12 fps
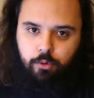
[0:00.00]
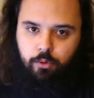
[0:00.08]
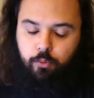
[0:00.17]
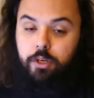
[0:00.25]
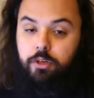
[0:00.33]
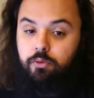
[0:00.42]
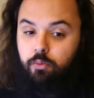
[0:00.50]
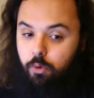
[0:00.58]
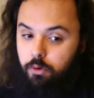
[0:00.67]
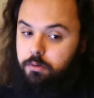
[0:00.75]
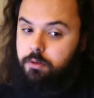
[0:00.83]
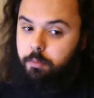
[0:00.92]
which
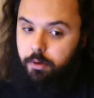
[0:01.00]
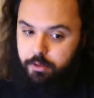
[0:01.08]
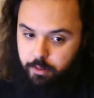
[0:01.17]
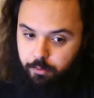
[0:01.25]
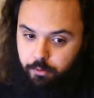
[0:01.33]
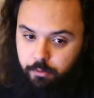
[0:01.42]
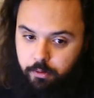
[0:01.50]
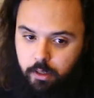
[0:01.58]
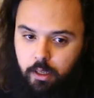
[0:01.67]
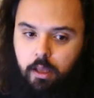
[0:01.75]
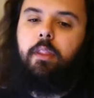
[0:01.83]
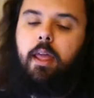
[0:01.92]
was possible,
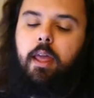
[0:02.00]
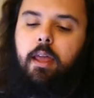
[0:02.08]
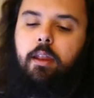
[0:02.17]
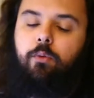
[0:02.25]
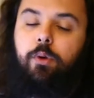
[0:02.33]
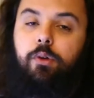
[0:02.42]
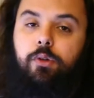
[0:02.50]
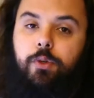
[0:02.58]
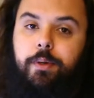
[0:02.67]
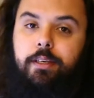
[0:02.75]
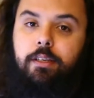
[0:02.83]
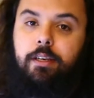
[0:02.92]
and we could do
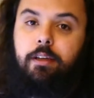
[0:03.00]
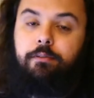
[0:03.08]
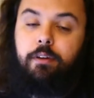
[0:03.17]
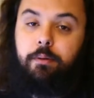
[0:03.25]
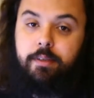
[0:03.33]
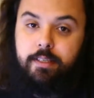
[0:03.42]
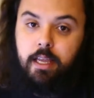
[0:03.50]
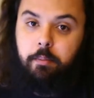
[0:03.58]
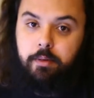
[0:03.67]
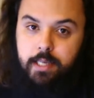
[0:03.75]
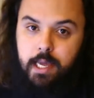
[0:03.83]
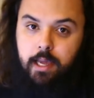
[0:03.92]
it the very
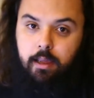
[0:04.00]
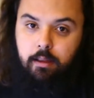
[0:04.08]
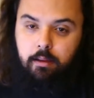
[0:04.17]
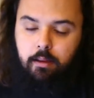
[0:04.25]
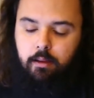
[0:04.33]
same day.